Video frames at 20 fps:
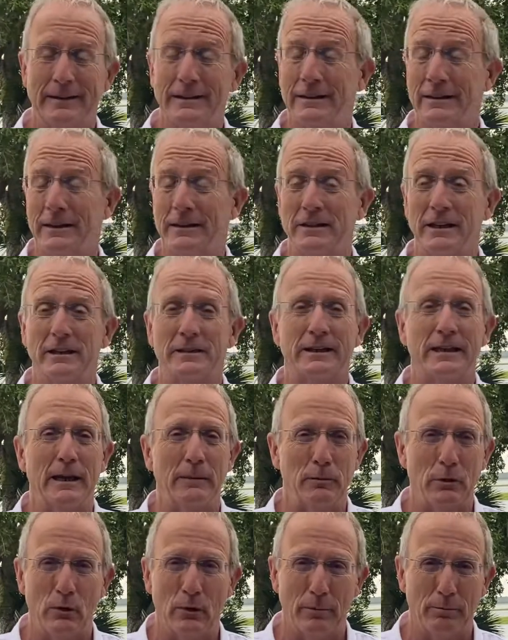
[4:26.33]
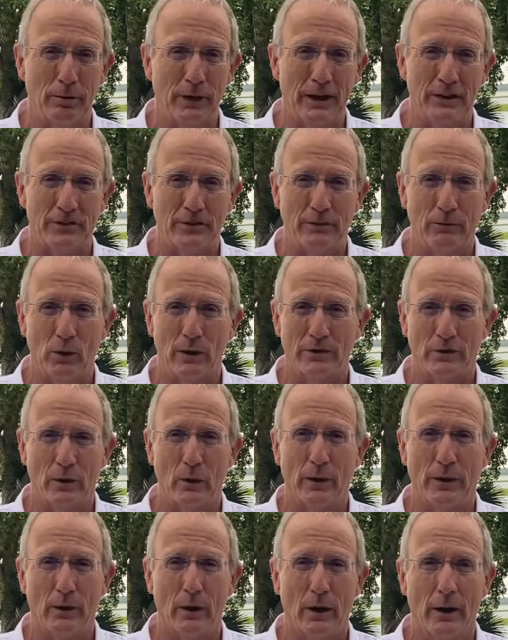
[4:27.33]
to just keep you abreast of what's
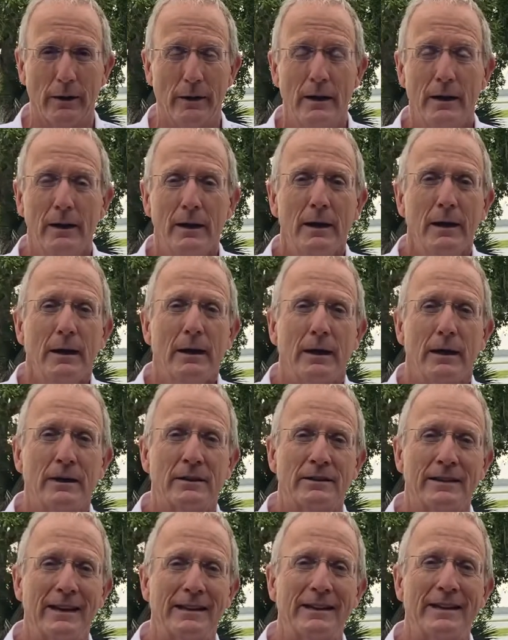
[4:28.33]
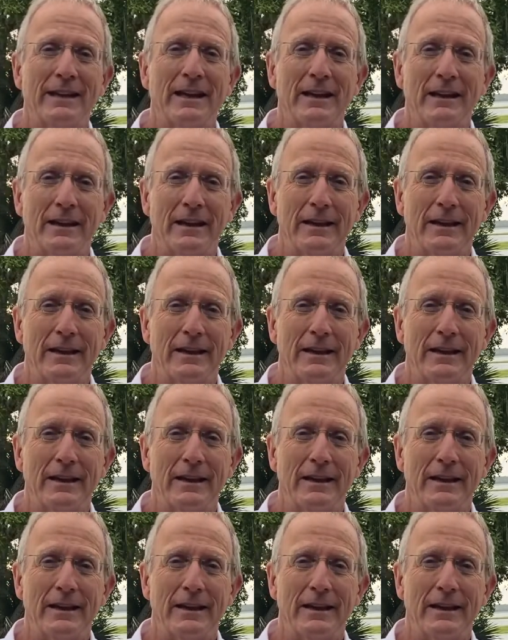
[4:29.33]
going on, is that the